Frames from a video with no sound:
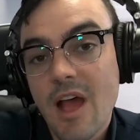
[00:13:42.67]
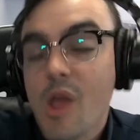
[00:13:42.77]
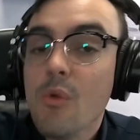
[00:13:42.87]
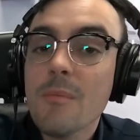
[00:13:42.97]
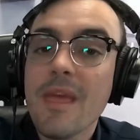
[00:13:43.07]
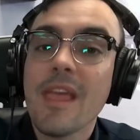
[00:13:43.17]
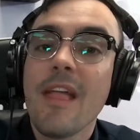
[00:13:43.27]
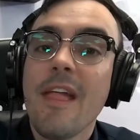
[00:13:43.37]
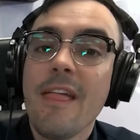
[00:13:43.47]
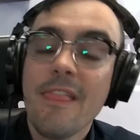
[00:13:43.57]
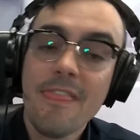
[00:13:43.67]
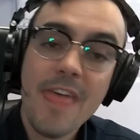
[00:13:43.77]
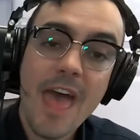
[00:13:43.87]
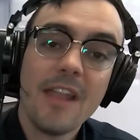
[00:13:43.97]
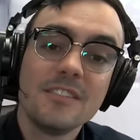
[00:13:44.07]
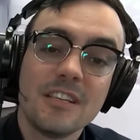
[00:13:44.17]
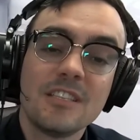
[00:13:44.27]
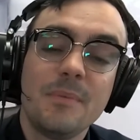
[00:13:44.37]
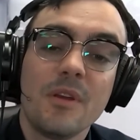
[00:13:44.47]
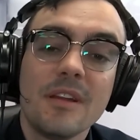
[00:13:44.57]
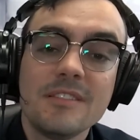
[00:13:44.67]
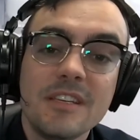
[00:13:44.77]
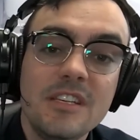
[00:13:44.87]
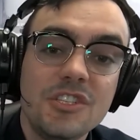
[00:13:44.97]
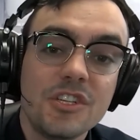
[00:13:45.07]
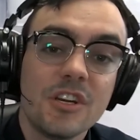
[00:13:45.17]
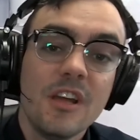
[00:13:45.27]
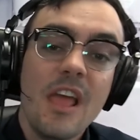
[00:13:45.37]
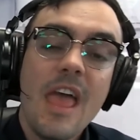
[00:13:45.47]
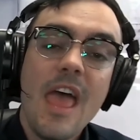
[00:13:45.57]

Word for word: How can we make that experience easier?"